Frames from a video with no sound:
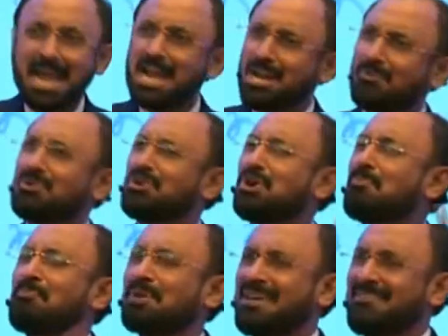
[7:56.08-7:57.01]
Now you know
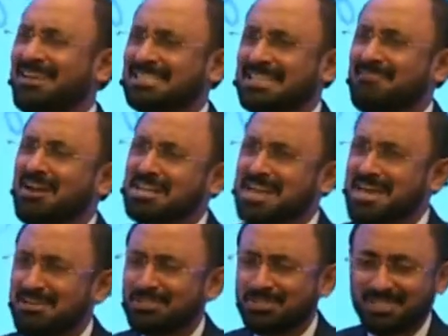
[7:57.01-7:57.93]
previously what I
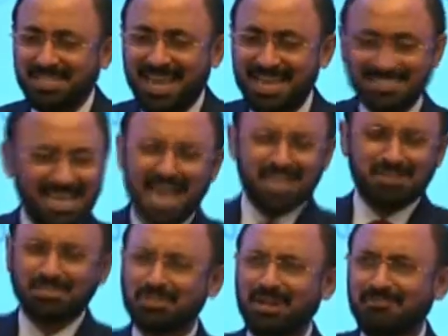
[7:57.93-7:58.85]
used to say is, I
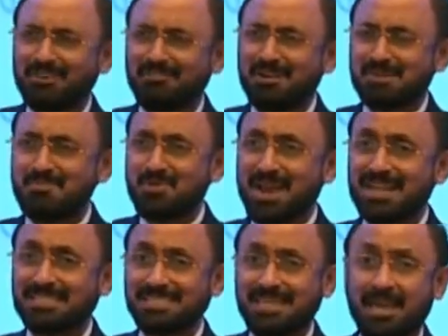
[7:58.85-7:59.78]
used to give the workbook
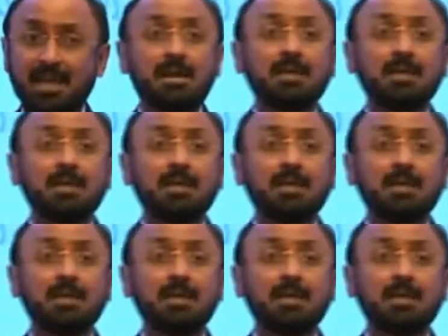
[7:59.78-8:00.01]
and say,